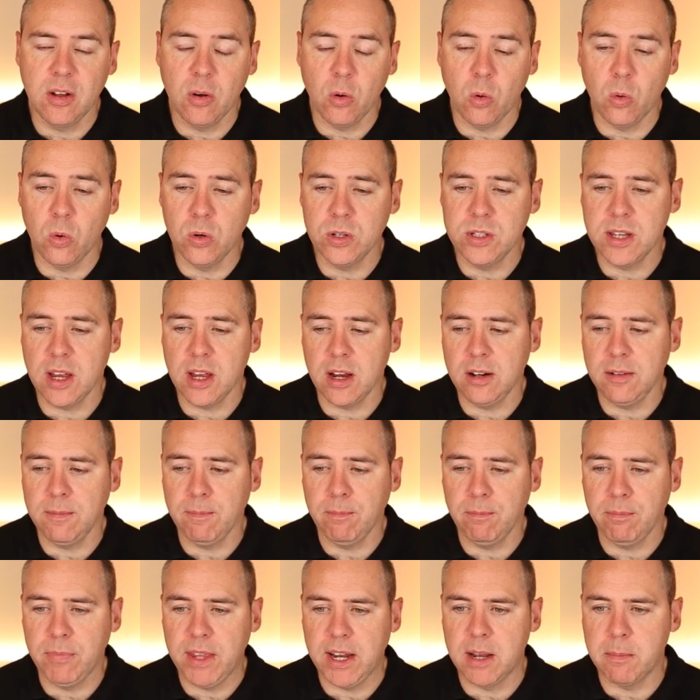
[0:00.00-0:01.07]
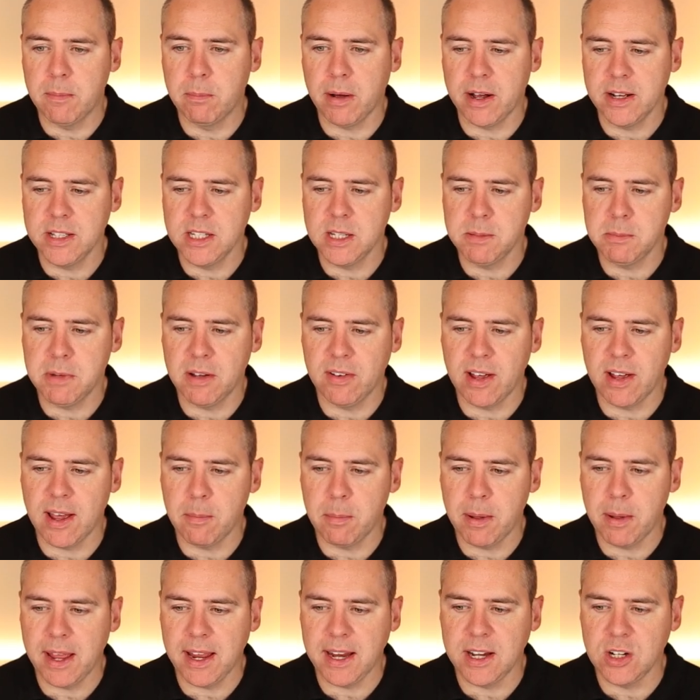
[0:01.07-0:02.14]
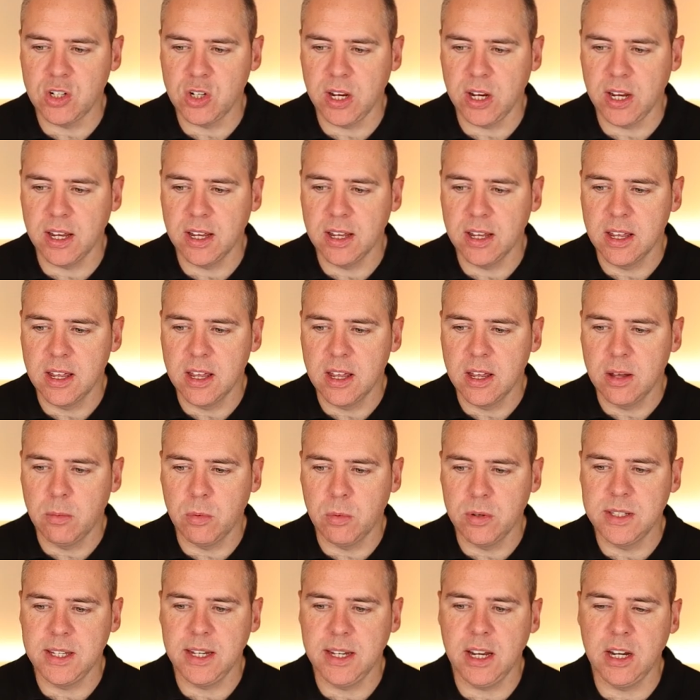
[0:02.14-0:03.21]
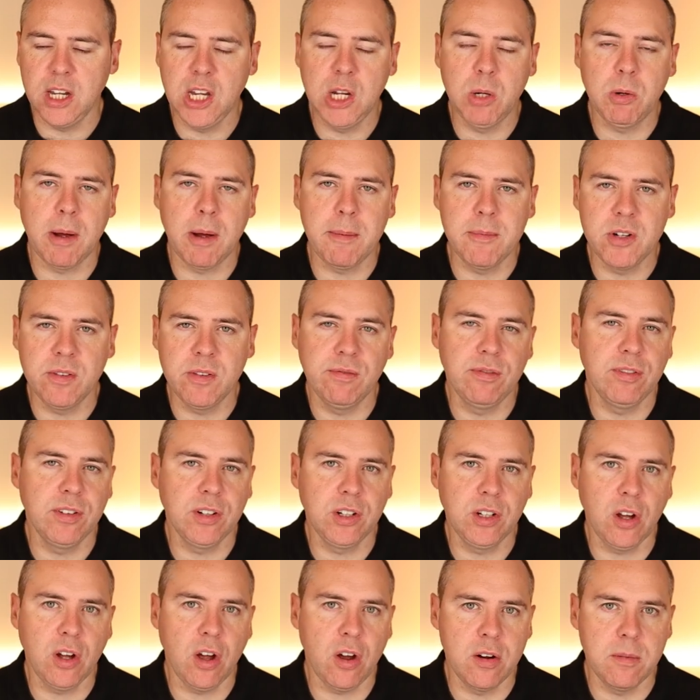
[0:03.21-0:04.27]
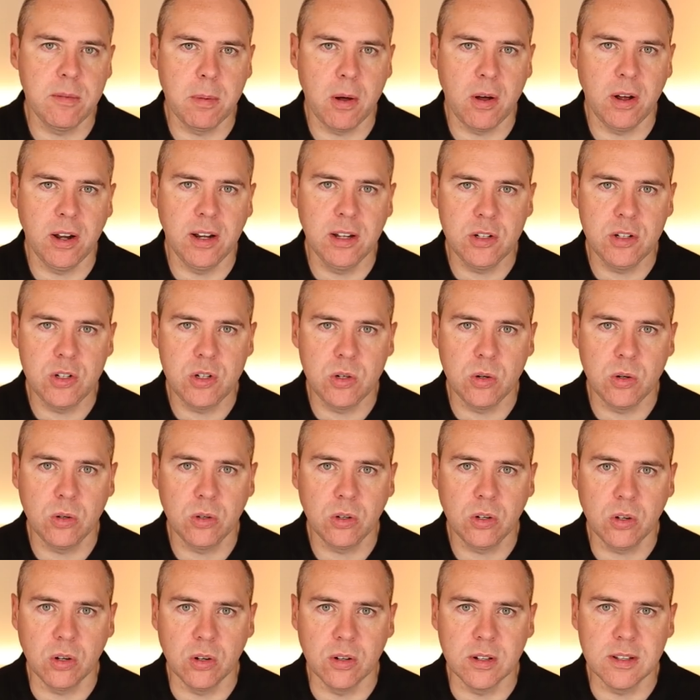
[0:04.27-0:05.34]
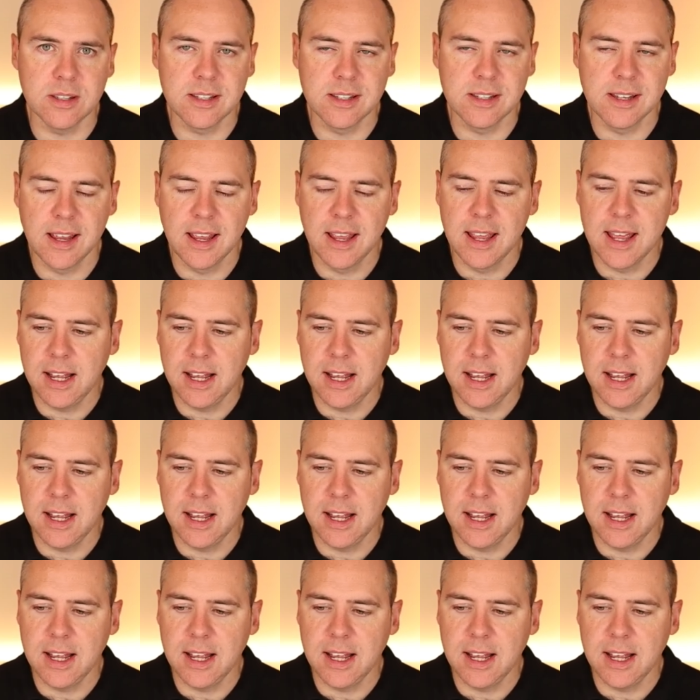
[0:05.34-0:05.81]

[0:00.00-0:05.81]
Also, near the bottom of our page here, we'll see a new option for Copilot shortcuts.